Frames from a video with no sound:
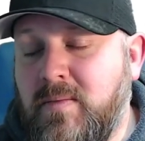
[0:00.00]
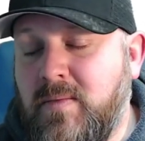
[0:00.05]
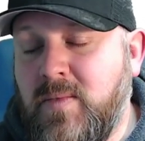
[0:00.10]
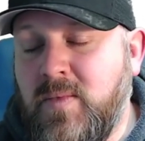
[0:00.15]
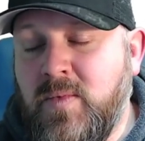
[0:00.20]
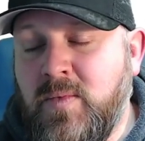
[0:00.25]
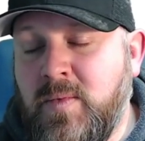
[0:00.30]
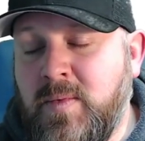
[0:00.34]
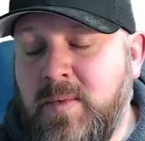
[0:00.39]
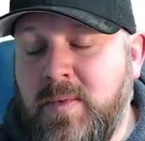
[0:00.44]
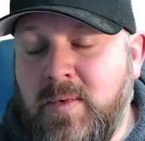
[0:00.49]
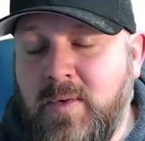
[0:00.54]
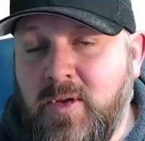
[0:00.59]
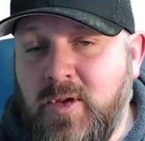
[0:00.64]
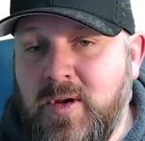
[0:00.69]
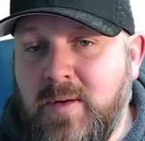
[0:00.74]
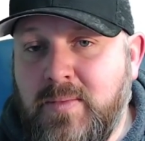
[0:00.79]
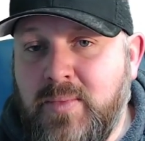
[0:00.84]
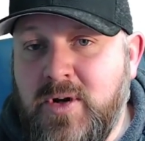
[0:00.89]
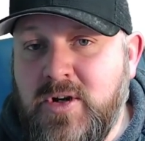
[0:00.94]
would be
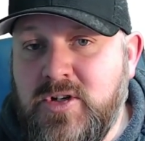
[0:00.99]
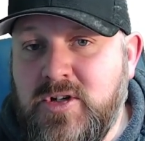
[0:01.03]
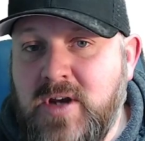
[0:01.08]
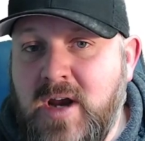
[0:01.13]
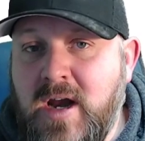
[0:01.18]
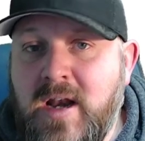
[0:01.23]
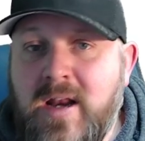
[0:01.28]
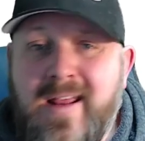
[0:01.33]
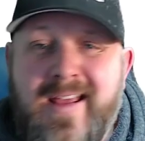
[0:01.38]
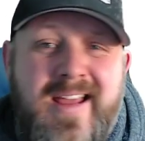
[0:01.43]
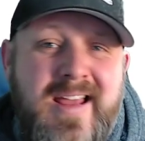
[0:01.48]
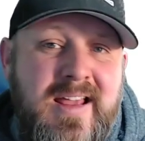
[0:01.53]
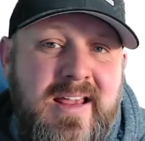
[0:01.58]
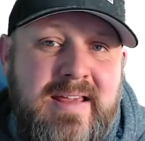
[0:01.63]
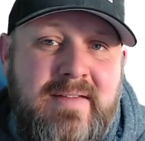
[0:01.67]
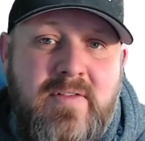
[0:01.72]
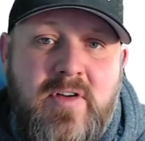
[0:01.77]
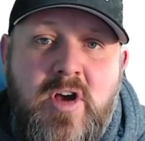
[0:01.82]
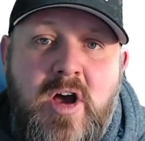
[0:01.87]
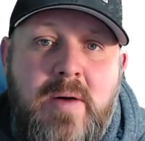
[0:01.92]
really appreciated.
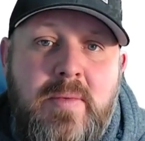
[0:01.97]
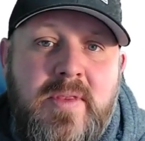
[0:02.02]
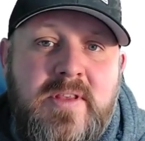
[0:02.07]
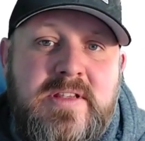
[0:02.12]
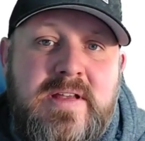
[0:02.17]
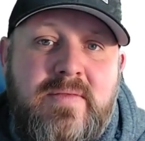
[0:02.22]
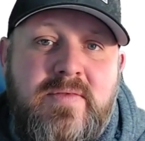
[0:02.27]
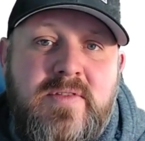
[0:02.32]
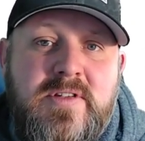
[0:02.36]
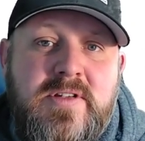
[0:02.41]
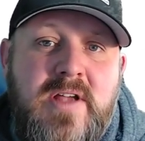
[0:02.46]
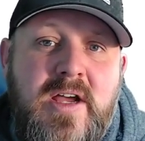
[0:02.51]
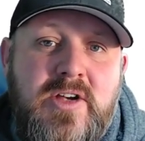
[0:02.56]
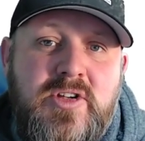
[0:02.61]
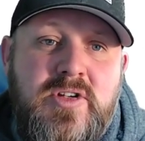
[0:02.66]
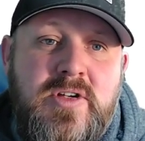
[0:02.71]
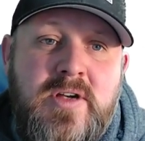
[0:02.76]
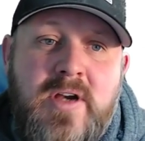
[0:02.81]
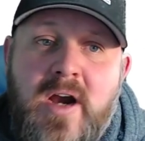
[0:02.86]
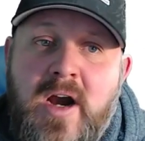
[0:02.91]
Give a comment. Let's have a
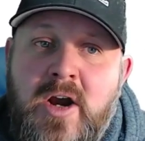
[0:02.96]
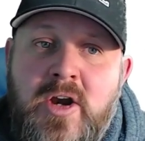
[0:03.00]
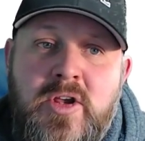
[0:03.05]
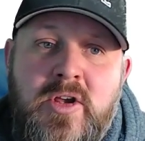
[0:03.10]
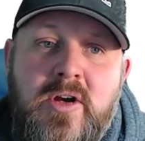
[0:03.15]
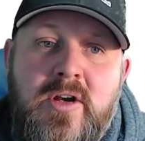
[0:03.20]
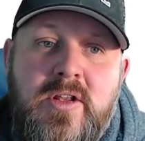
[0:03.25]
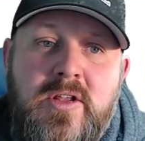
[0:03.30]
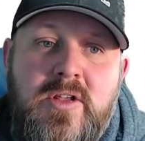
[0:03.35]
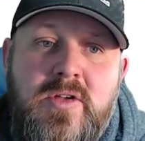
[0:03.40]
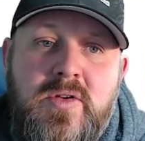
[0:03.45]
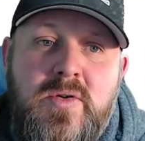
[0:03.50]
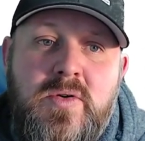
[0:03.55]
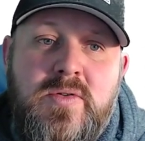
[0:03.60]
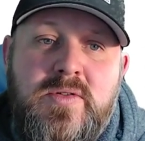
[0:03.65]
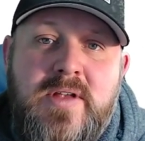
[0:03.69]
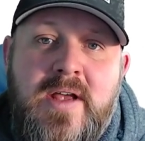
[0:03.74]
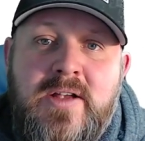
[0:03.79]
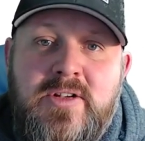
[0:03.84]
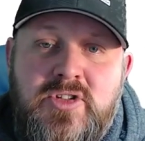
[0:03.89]
discussion. Are you going to
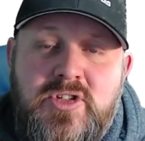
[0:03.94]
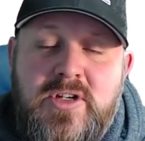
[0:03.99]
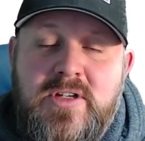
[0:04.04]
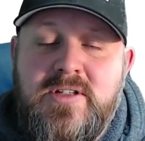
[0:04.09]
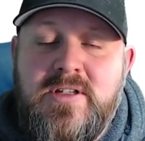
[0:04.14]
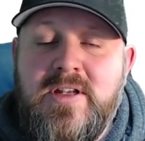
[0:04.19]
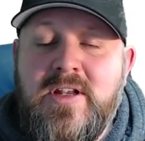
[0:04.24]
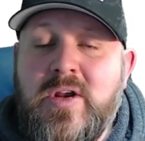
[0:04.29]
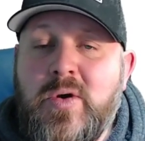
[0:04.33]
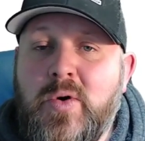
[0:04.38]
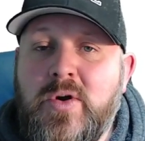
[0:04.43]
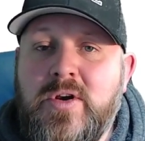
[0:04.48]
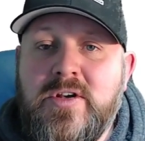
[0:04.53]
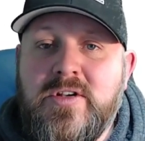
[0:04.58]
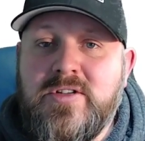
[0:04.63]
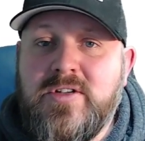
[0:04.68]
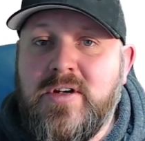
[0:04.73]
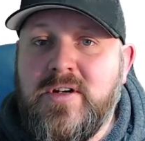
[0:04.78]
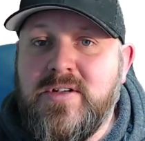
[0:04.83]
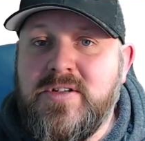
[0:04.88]
use SGC, or are you
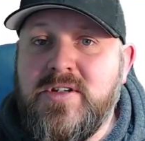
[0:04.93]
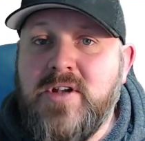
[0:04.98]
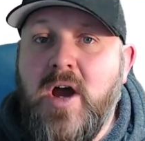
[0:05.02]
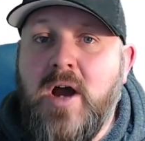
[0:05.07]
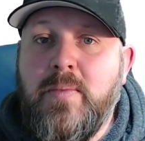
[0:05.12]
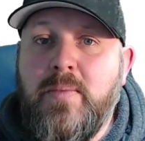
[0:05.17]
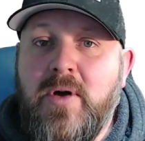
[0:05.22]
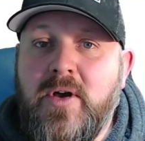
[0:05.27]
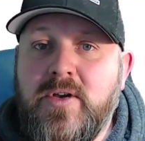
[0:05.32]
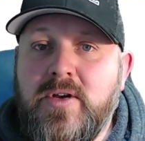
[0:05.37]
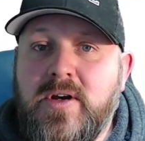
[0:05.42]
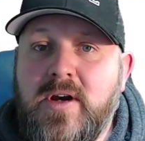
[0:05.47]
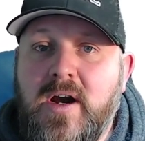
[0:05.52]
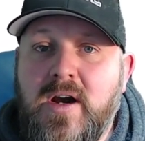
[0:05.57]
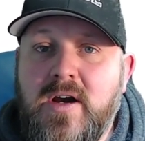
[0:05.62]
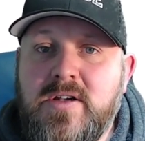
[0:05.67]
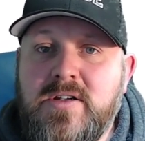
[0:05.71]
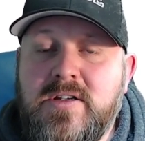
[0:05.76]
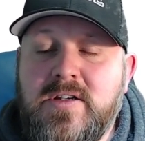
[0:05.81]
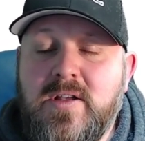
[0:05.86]
just going to stockpile your
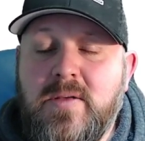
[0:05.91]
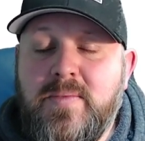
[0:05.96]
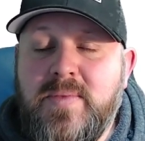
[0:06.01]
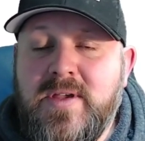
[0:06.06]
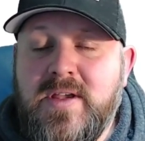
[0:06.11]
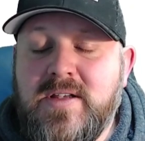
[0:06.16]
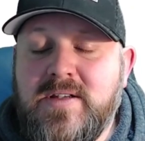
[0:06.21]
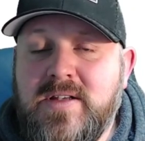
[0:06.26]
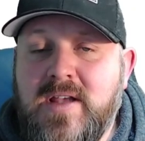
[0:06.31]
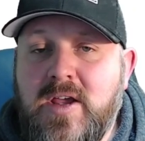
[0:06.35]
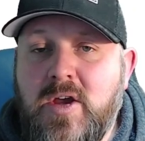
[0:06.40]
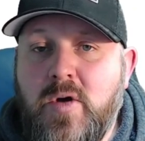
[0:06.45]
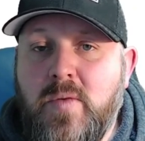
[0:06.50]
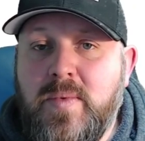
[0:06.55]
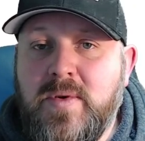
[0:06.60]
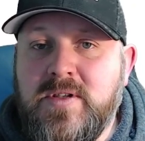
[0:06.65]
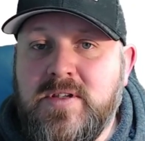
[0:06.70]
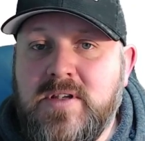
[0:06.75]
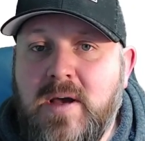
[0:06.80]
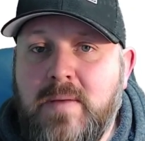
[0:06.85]
cards until PSA
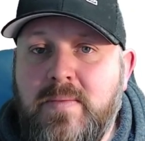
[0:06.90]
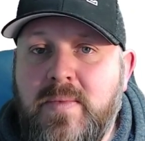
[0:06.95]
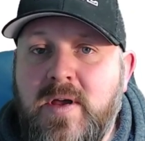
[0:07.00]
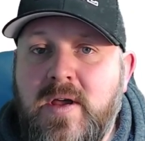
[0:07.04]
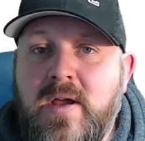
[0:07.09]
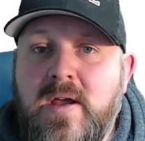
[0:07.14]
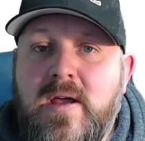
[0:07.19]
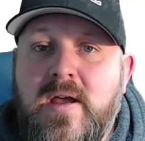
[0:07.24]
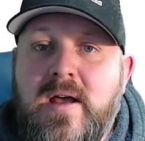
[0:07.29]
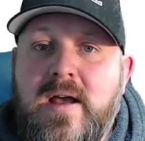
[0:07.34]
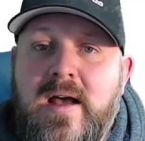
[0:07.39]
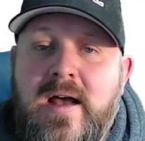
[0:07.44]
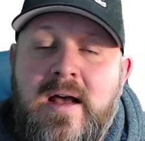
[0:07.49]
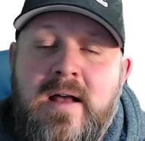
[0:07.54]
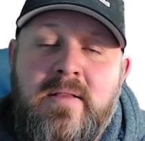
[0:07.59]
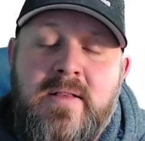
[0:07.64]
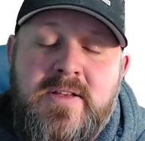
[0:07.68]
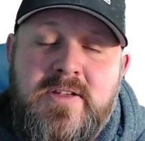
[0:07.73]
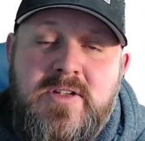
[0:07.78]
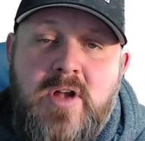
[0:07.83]
opens up?
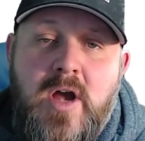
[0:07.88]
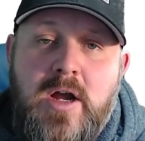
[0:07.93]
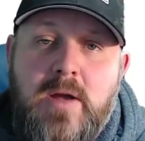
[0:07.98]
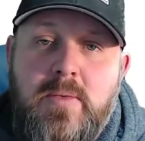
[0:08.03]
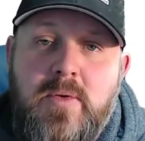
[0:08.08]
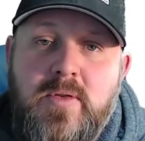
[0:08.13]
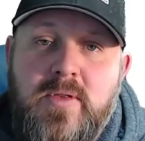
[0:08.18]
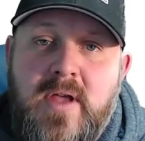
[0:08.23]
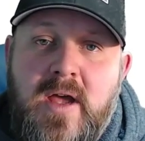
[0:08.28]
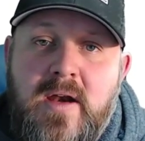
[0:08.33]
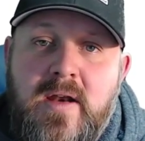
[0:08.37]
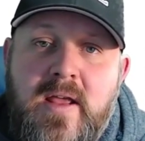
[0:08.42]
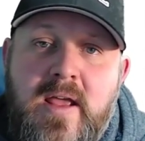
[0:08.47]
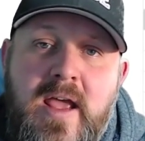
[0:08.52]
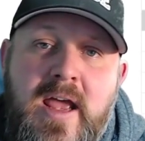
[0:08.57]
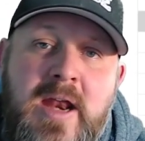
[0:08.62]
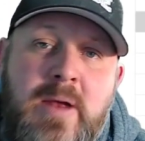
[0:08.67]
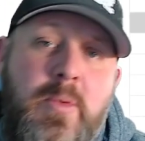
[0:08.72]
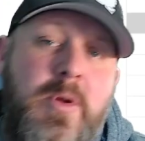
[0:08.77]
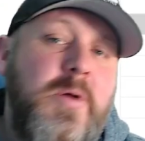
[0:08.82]
Let's talk about that.
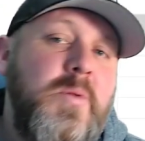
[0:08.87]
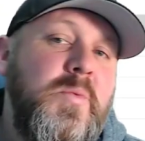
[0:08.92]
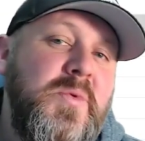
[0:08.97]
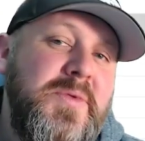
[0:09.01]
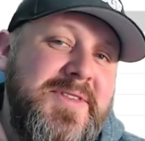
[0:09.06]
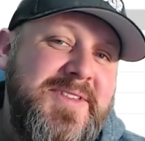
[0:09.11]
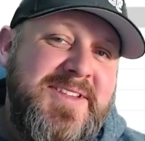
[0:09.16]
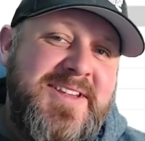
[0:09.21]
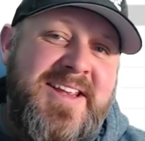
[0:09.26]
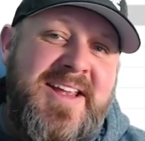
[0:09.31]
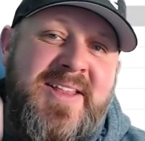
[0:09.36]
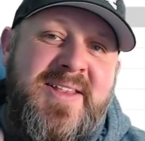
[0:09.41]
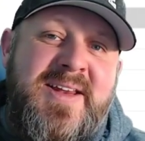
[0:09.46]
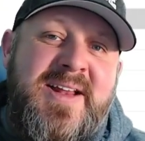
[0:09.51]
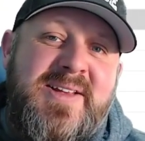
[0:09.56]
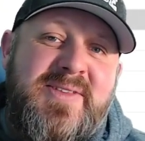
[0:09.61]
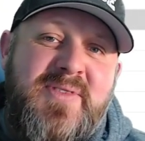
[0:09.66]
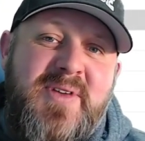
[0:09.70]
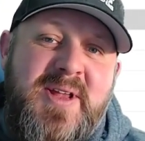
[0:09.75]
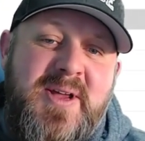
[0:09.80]
Anyway, we'll see you on the
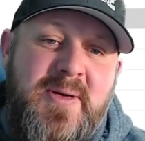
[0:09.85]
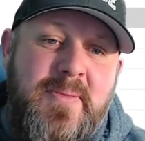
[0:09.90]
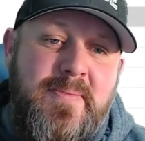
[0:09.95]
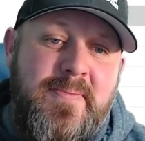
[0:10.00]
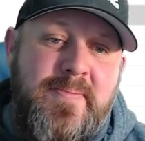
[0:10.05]
next video.